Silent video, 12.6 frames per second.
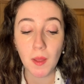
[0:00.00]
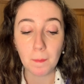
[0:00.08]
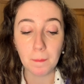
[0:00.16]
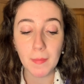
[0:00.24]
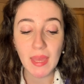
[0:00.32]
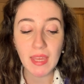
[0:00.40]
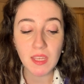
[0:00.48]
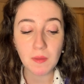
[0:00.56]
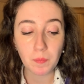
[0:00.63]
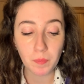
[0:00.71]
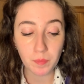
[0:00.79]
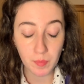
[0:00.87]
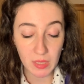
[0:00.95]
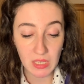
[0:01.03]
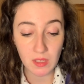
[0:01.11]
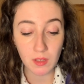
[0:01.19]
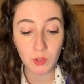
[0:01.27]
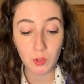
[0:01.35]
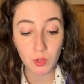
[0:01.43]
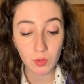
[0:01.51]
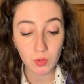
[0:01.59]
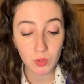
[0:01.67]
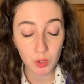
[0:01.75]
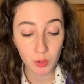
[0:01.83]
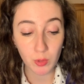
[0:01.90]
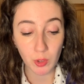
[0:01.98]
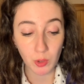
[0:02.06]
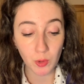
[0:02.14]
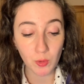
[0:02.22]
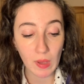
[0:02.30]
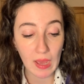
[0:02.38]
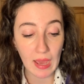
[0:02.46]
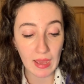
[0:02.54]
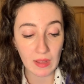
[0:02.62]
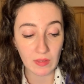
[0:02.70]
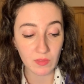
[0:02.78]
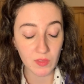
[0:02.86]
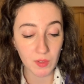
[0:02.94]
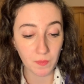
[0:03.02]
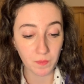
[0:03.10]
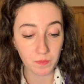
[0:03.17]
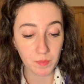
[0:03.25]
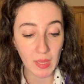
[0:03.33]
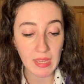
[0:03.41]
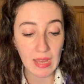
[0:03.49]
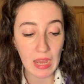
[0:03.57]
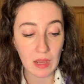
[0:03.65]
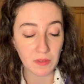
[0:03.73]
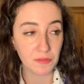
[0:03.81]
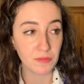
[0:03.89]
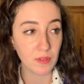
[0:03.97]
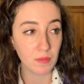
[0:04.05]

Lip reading: may be true and may have